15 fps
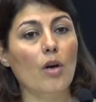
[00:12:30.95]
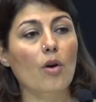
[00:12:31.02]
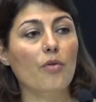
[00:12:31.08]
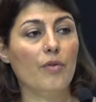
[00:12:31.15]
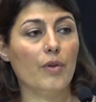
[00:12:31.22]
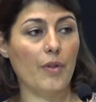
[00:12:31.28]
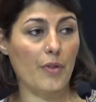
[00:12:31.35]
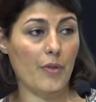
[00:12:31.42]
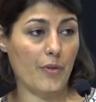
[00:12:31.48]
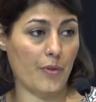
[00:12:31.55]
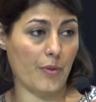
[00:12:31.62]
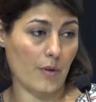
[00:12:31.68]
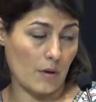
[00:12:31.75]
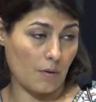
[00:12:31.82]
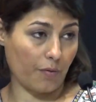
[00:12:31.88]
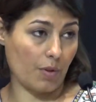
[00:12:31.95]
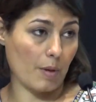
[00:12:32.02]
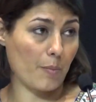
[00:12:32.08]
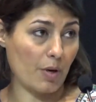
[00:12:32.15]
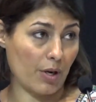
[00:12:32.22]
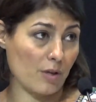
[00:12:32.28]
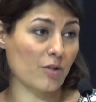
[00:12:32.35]
of
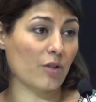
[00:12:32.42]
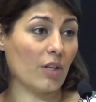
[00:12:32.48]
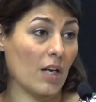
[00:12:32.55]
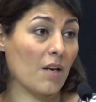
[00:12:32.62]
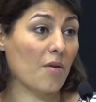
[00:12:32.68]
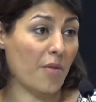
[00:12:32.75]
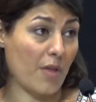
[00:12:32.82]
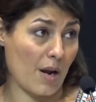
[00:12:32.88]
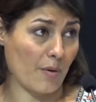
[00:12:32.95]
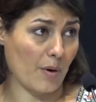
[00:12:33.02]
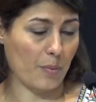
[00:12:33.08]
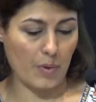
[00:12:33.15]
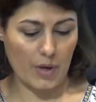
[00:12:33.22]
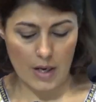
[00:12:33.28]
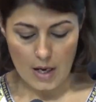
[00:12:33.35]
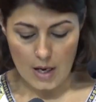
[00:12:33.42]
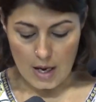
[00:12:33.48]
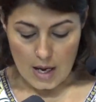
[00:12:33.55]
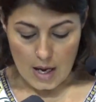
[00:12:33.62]
the person in therapy.